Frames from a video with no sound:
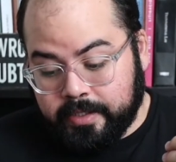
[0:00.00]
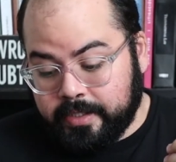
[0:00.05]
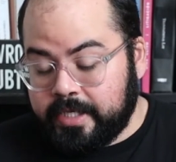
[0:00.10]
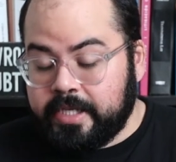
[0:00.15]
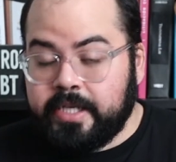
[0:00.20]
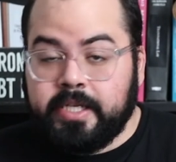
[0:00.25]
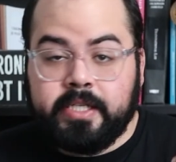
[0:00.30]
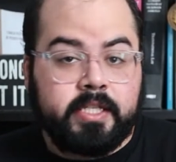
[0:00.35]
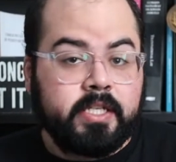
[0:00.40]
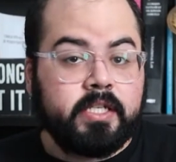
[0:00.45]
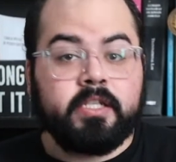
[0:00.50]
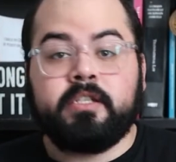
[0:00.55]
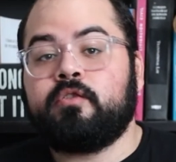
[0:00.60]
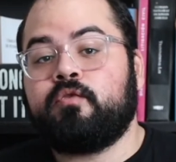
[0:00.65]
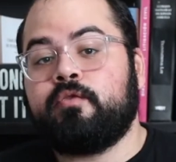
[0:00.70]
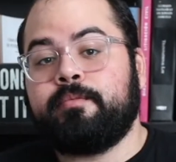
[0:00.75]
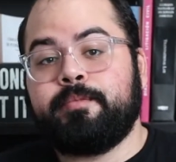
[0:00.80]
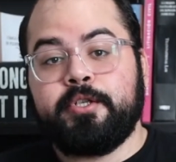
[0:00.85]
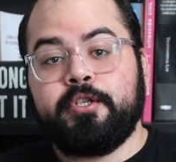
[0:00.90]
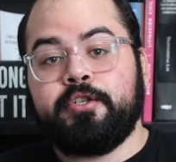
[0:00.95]
the
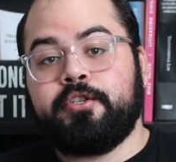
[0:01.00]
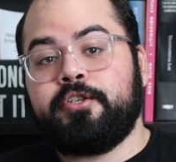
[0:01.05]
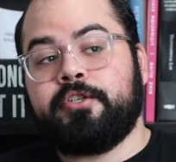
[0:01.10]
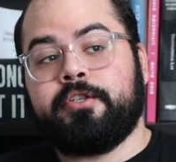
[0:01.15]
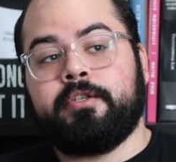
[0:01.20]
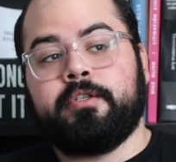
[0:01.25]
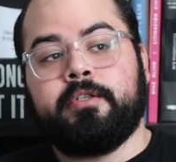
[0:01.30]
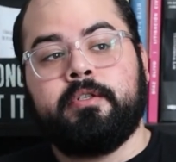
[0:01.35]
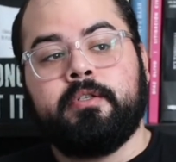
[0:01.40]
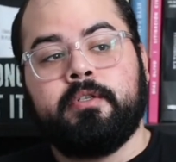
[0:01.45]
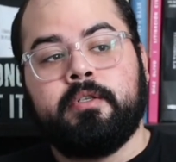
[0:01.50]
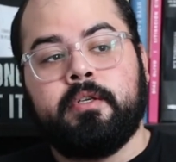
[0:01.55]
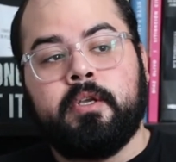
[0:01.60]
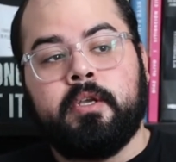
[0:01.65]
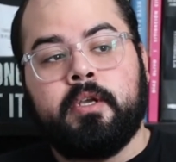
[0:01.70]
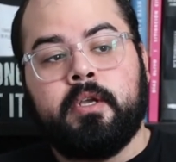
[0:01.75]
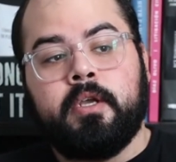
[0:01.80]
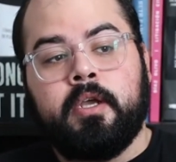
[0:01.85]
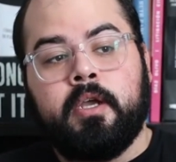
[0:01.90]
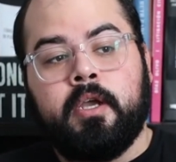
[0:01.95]
distribution
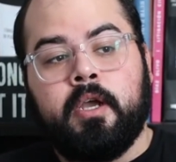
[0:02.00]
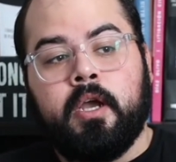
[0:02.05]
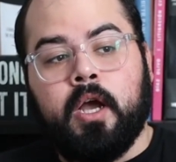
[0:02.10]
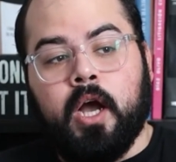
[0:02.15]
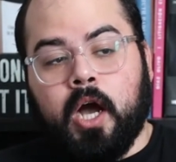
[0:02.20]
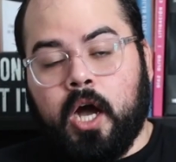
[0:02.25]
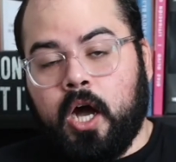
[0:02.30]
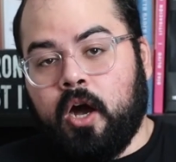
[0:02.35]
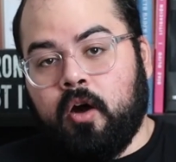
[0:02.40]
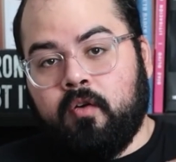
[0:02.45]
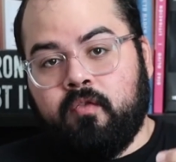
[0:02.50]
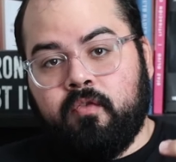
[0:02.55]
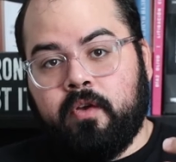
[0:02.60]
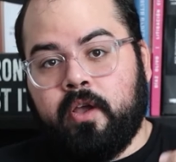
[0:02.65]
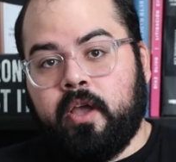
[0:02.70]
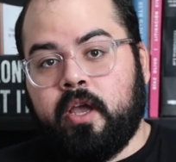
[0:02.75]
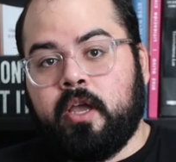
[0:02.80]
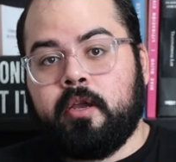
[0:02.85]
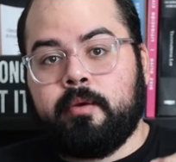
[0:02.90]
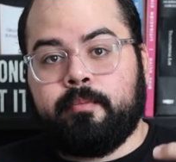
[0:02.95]
of
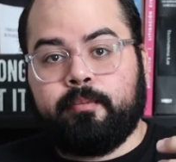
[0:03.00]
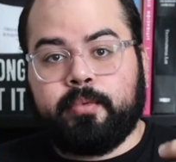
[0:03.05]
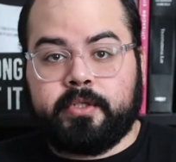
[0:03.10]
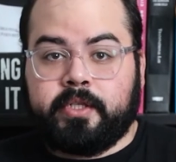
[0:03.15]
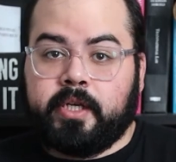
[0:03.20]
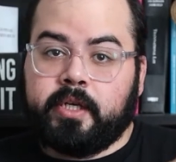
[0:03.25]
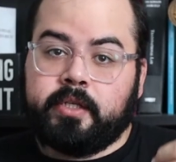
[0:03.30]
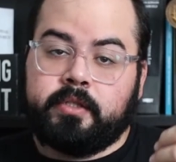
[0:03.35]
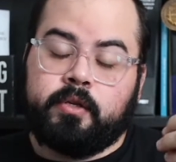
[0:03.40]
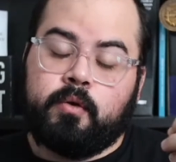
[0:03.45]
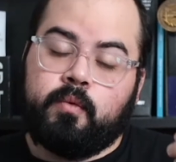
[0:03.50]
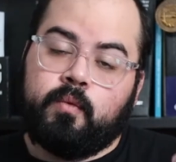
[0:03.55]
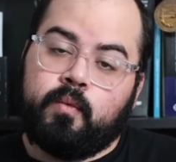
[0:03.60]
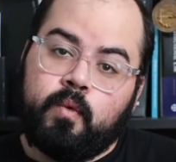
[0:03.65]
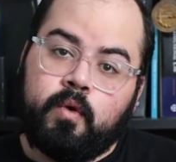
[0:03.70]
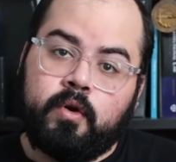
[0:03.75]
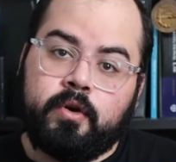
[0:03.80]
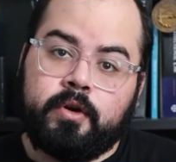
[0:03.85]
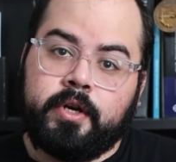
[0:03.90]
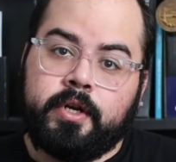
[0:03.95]
a protected
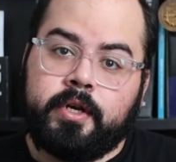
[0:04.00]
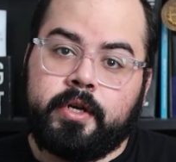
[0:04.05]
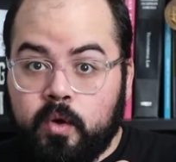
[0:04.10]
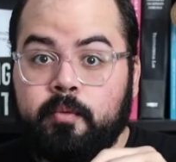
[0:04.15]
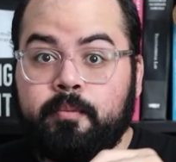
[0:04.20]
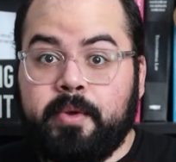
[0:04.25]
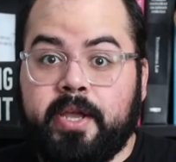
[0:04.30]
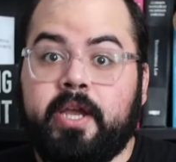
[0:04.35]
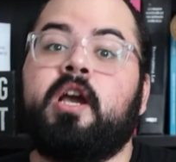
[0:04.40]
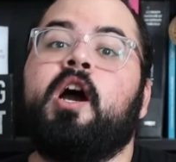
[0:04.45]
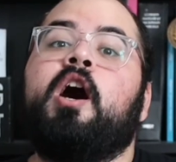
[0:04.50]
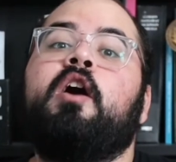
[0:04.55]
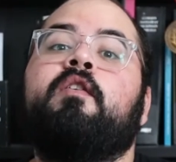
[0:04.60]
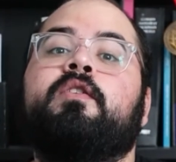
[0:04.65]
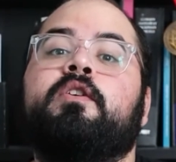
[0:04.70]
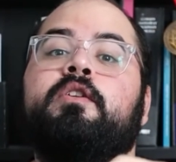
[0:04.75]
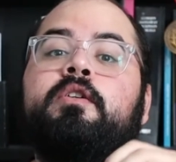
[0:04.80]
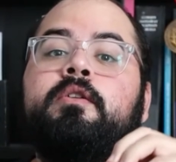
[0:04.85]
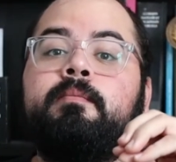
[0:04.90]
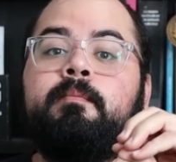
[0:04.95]
work will be
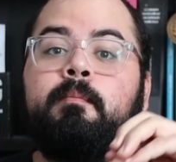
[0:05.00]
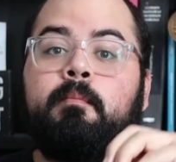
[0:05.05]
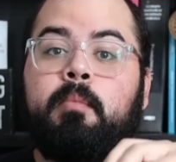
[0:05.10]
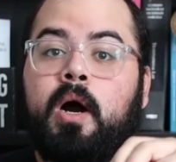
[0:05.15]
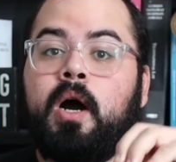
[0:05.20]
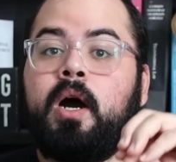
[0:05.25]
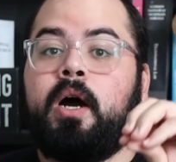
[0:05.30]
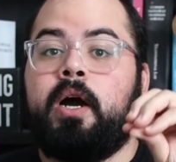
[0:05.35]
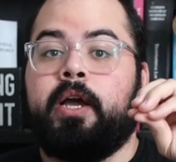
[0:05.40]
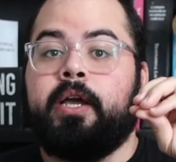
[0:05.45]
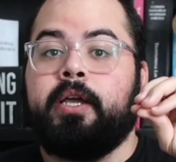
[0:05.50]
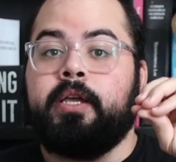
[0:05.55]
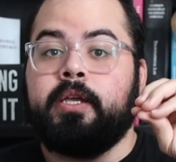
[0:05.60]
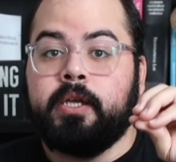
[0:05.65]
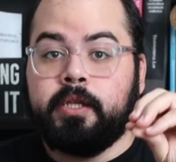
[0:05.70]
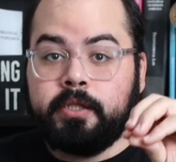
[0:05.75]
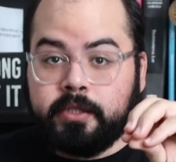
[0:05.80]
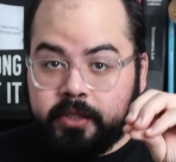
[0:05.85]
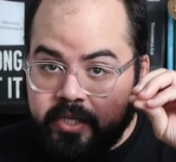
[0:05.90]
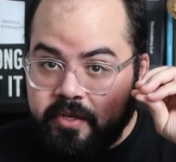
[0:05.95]
covered by
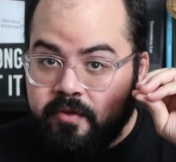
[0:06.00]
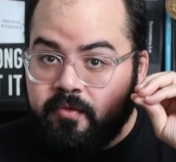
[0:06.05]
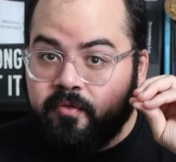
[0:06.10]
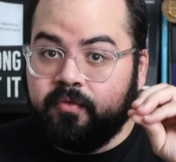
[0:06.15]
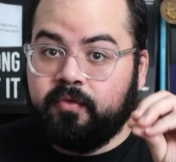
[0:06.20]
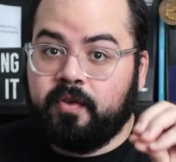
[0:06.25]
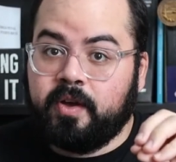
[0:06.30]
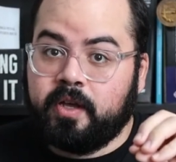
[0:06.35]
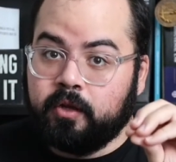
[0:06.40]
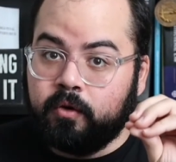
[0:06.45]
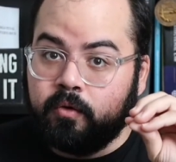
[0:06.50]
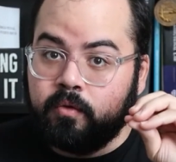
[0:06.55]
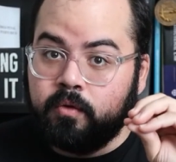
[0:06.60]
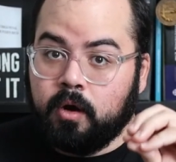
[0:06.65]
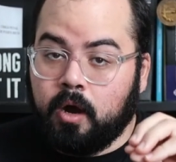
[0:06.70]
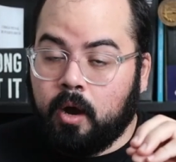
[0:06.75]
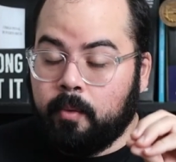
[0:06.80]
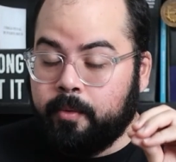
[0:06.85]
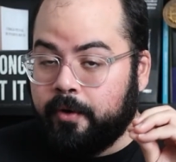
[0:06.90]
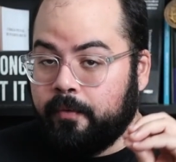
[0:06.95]
the federal
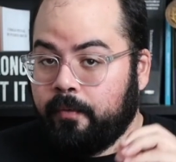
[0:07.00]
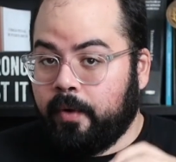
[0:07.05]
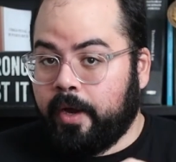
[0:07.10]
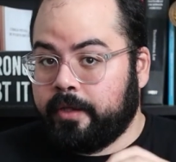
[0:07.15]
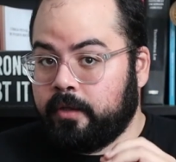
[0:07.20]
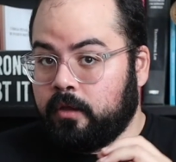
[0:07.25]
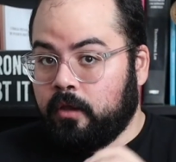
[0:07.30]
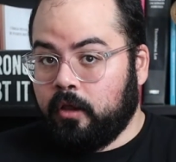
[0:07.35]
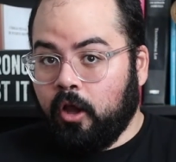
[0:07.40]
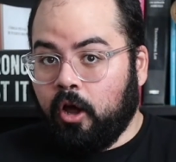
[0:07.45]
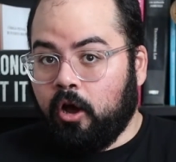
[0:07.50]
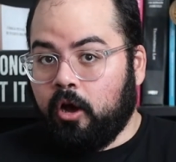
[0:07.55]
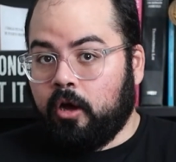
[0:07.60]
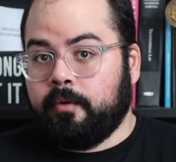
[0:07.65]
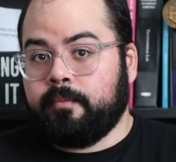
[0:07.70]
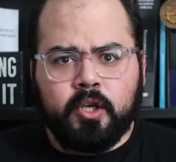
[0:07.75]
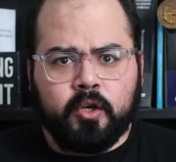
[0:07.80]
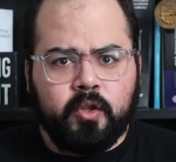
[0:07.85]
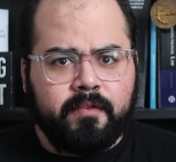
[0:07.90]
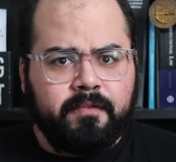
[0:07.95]
copyright law.
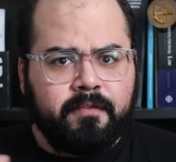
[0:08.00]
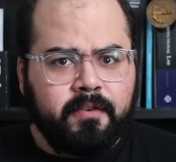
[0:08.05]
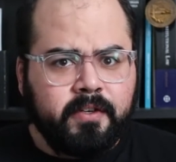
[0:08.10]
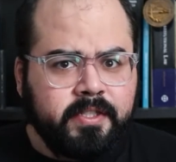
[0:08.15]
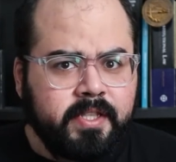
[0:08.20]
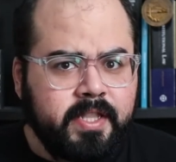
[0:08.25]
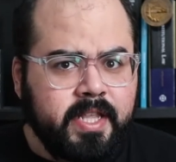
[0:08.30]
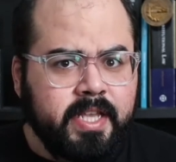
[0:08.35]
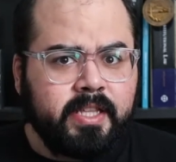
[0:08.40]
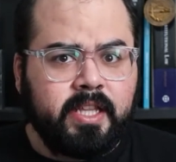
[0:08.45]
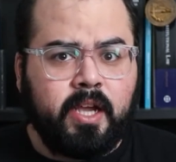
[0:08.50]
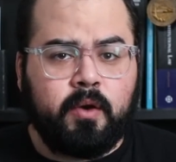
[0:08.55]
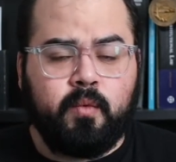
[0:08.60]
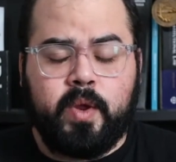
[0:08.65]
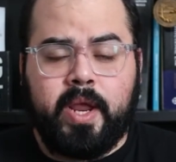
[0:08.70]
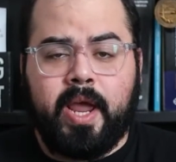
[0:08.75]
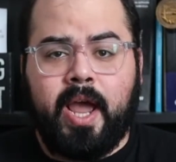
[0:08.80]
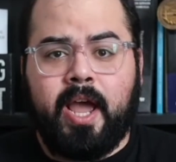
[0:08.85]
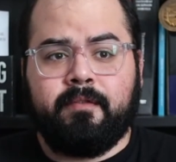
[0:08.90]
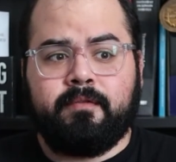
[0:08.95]
So the first thing that
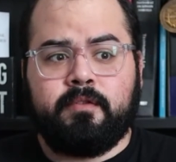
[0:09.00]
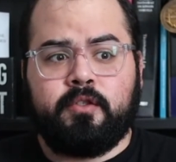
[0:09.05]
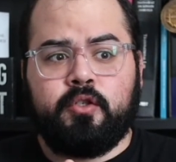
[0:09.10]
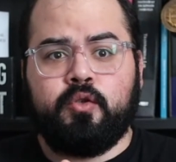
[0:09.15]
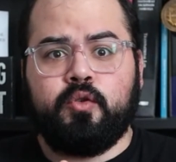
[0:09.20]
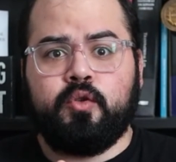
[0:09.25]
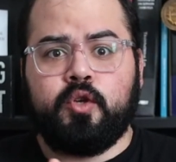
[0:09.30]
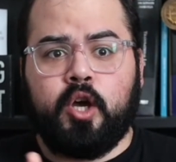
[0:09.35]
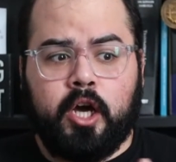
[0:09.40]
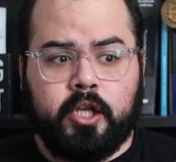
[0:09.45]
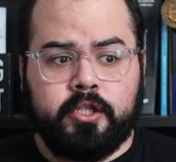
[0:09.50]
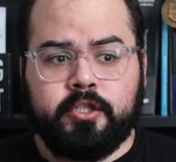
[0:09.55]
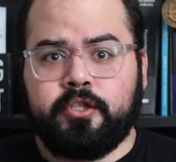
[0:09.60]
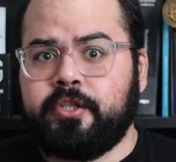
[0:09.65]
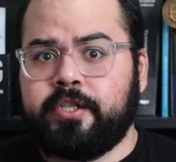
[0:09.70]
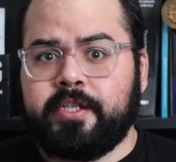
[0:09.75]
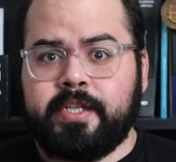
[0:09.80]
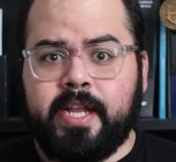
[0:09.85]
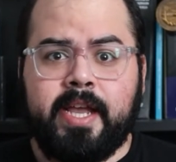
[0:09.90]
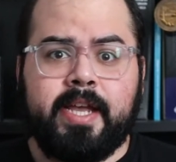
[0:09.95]
we have to
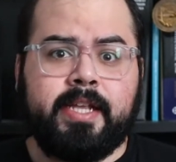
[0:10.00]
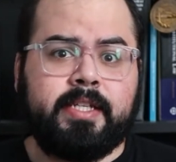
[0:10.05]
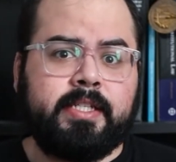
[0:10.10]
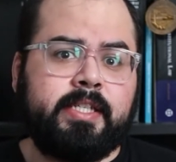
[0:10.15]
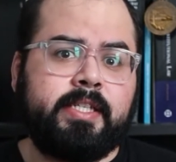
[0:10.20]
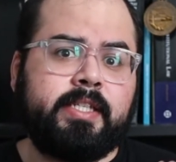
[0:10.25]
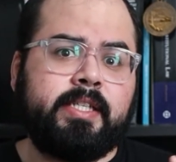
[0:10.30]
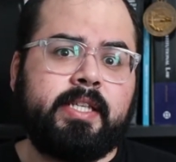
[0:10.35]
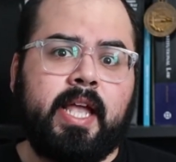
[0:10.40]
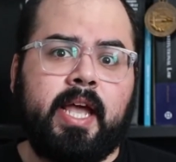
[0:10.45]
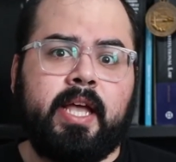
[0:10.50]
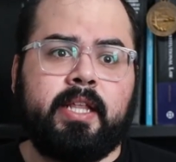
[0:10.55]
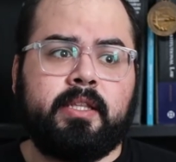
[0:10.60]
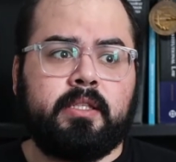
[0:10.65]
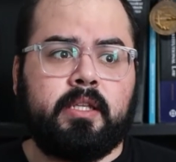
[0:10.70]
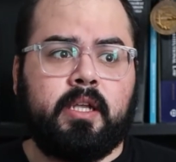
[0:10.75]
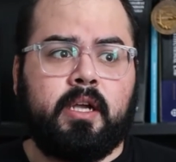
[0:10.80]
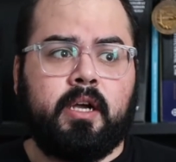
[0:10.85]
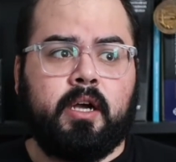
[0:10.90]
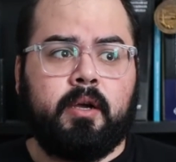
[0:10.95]
understand is that
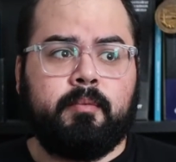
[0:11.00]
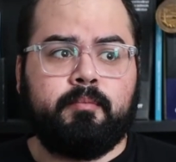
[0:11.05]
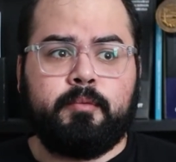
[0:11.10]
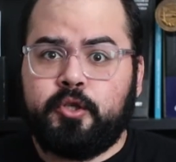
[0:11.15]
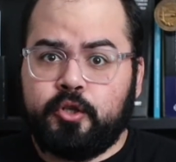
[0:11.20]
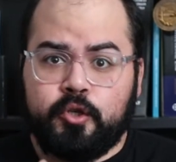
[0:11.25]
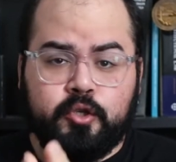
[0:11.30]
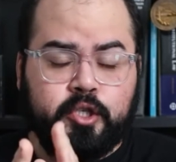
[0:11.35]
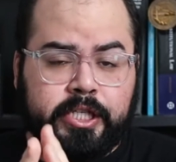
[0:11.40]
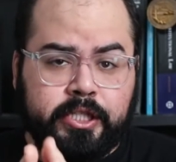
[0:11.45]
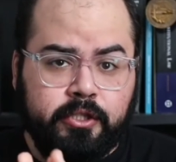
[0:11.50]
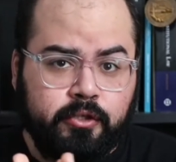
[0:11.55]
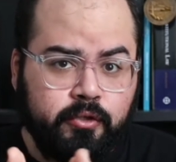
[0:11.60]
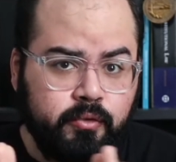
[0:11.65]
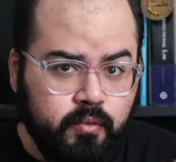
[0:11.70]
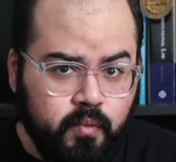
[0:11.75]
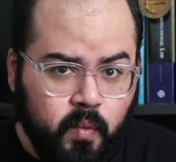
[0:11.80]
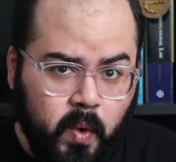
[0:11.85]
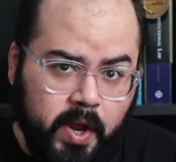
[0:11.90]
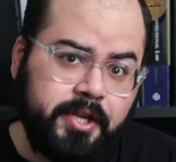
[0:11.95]
you don't need
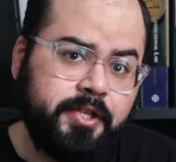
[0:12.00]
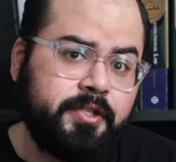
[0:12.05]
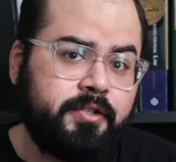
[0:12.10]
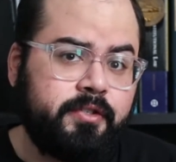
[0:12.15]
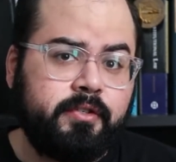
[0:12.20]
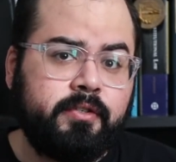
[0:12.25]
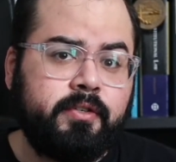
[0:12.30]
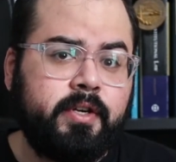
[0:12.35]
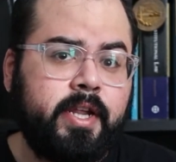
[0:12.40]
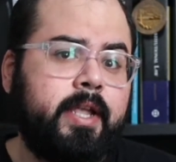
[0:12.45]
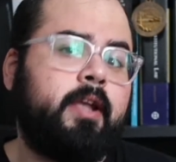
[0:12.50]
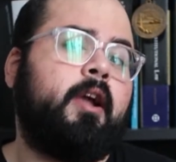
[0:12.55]
to register a